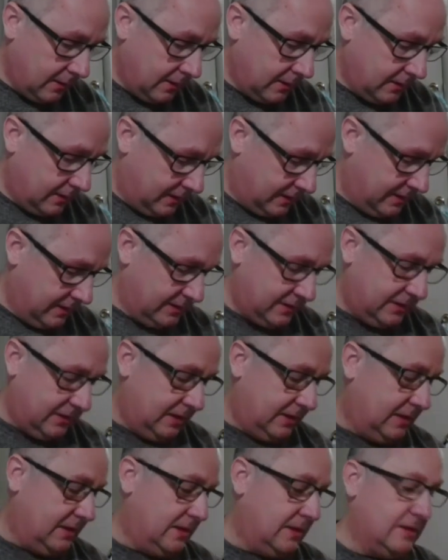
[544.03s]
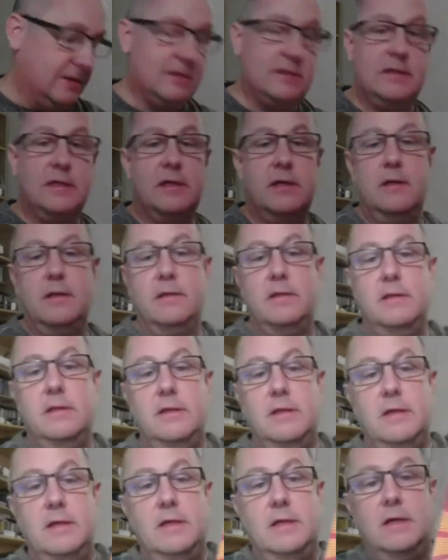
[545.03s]
This is
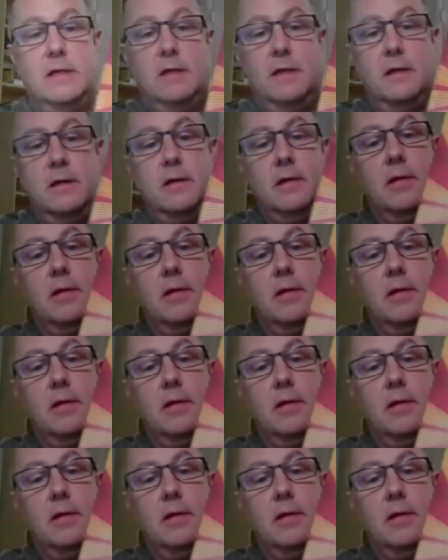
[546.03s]
the